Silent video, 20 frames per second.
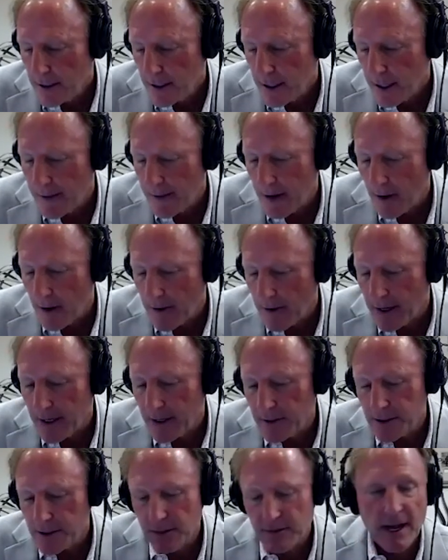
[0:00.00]
And then on the
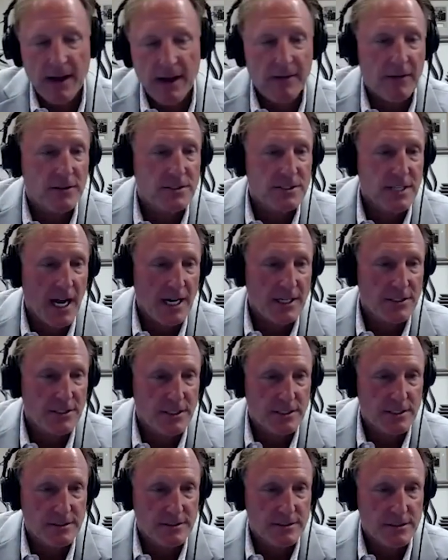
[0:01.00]
heels of that, there's
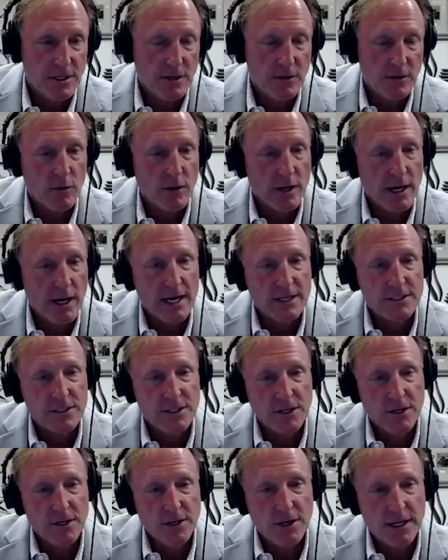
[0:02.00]
action. So, what
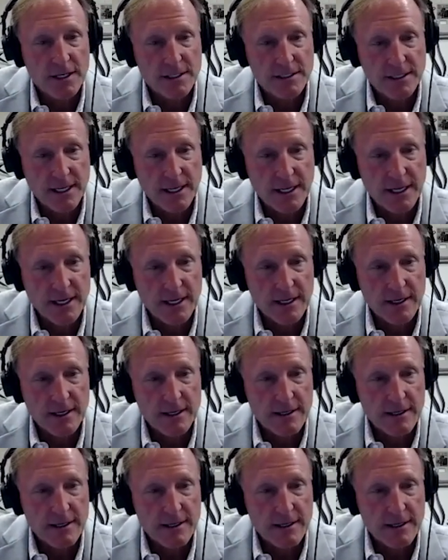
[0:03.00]
action are you going to take?